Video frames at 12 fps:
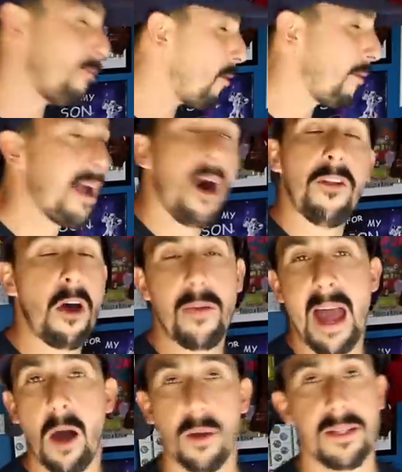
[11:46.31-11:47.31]
what we all know
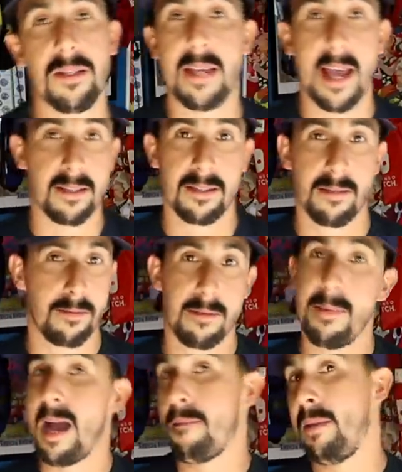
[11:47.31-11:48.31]
now is yes, we
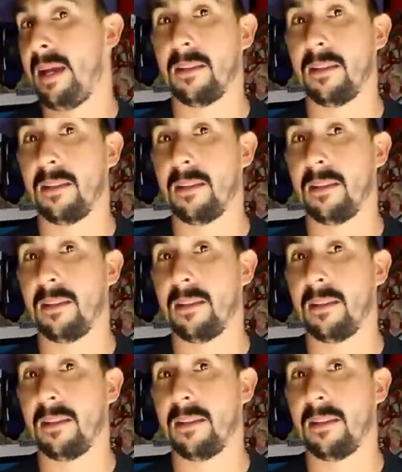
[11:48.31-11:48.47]
buy big